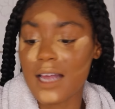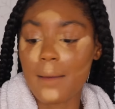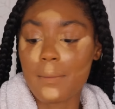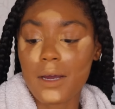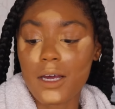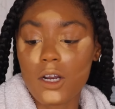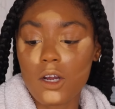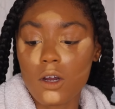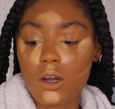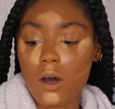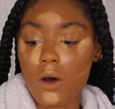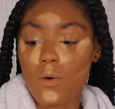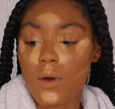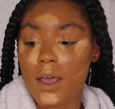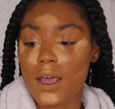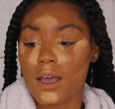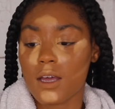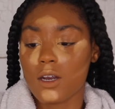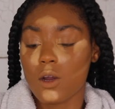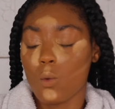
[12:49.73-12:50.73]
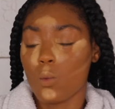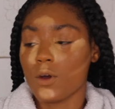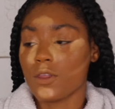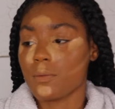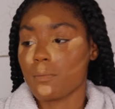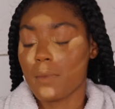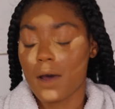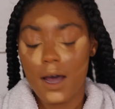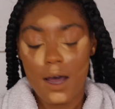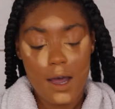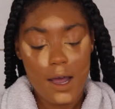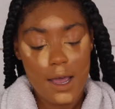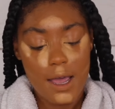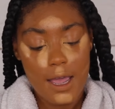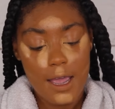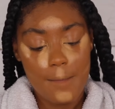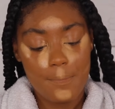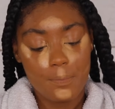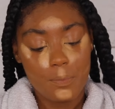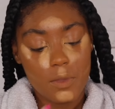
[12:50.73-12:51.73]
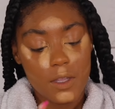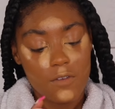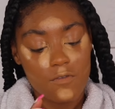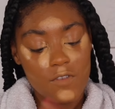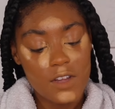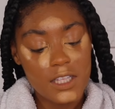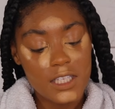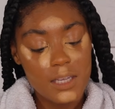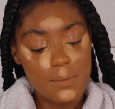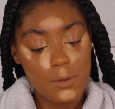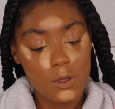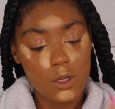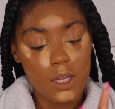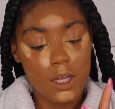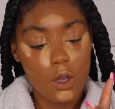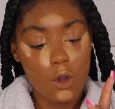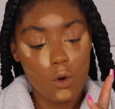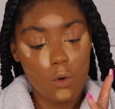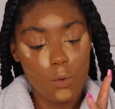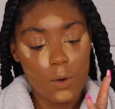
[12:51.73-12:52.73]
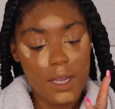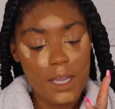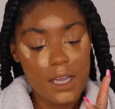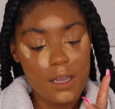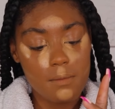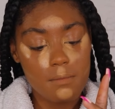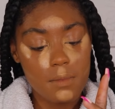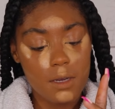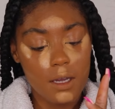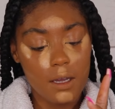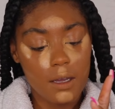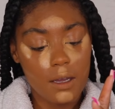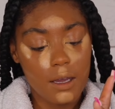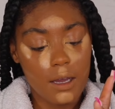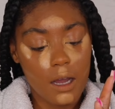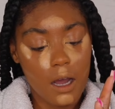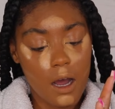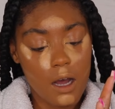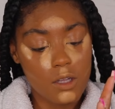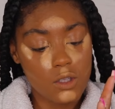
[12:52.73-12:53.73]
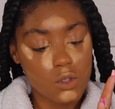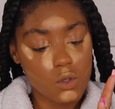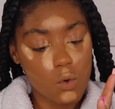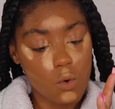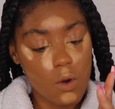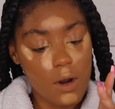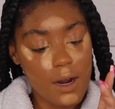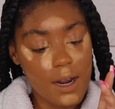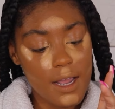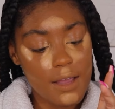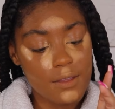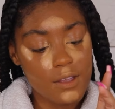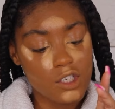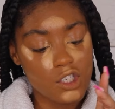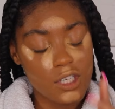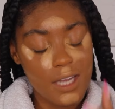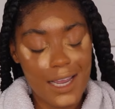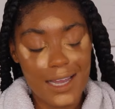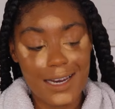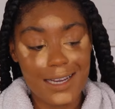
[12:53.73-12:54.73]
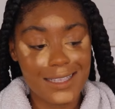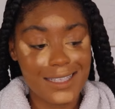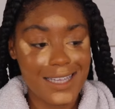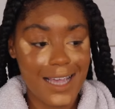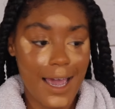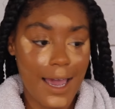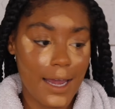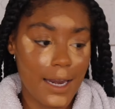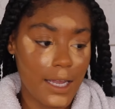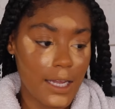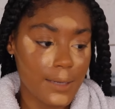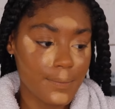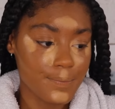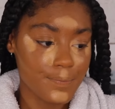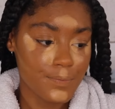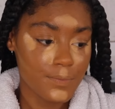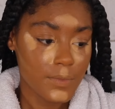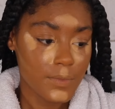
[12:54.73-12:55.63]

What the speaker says: I'm going to go in with my Fenty Beauty Cream Contour in the shade Teddy.